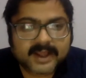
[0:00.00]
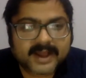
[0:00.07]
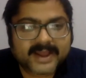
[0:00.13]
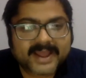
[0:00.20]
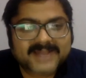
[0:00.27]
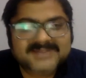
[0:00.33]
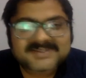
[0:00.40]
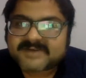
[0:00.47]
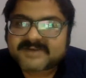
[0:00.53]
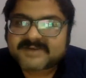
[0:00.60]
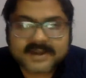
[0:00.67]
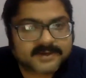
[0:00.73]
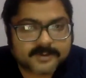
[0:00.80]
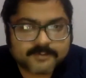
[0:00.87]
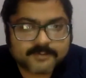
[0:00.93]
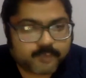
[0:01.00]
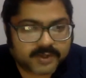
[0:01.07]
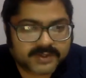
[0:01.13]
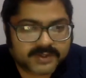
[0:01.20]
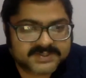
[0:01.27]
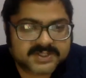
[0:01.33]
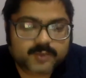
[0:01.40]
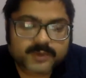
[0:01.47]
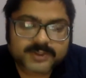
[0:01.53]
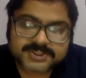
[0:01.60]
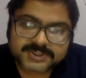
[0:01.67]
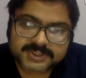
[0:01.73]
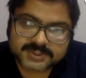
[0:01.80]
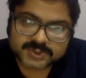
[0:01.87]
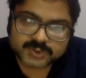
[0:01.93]
against random policy
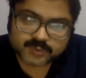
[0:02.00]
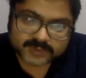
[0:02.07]
questions.